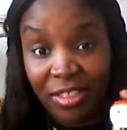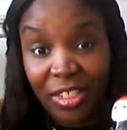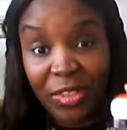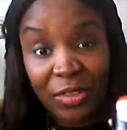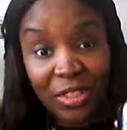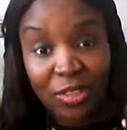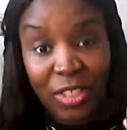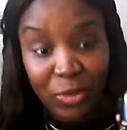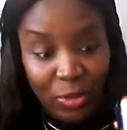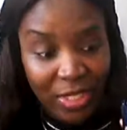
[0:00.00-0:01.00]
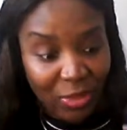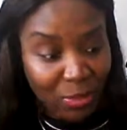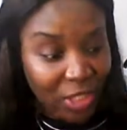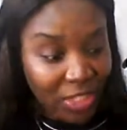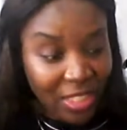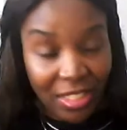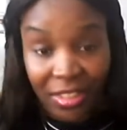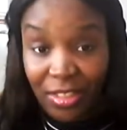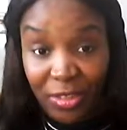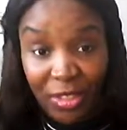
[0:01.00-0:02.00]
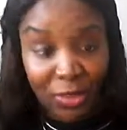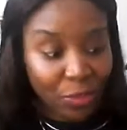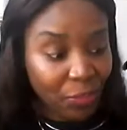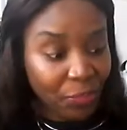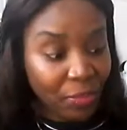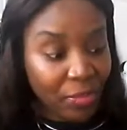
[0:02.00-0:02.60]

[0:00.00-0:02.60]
You can only do as much as you can do.